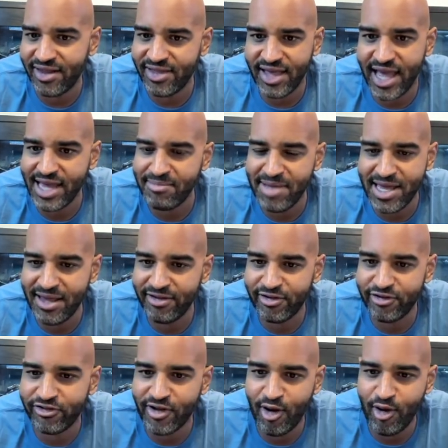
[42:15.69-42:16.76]
of the 8 meetings or
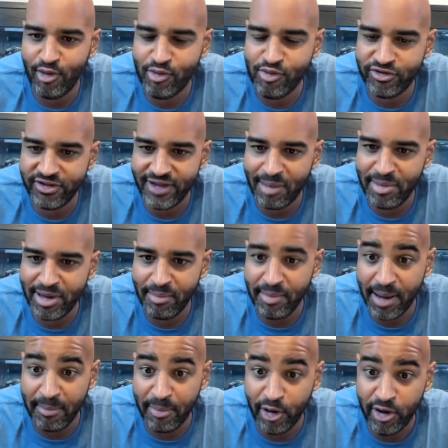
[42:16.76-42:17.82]
so since I've been a
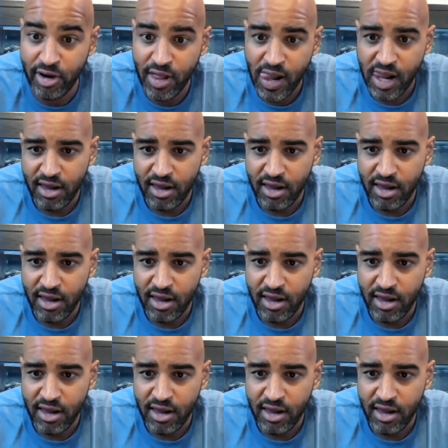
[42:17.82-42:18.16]
member.